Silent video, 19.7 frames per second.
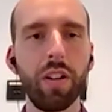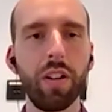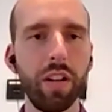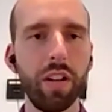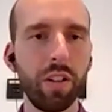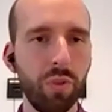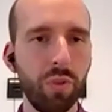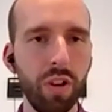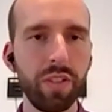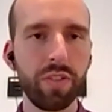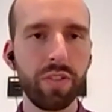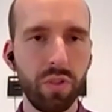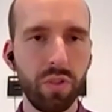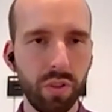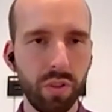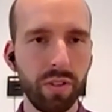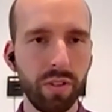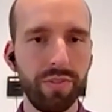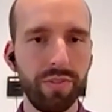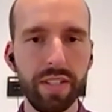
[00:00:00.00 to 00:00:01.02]
across
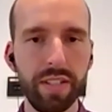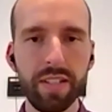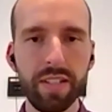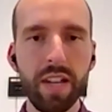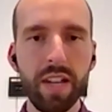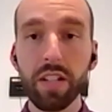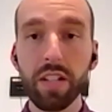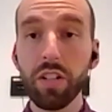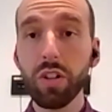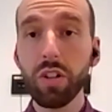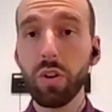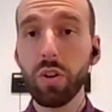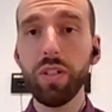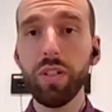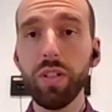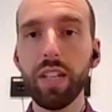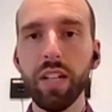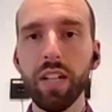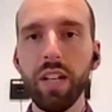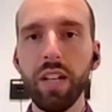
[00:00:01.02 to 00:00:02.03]
geographies, not
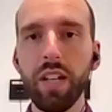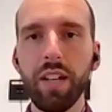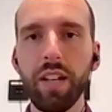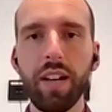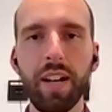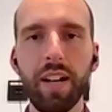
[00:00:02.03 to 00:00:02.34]
only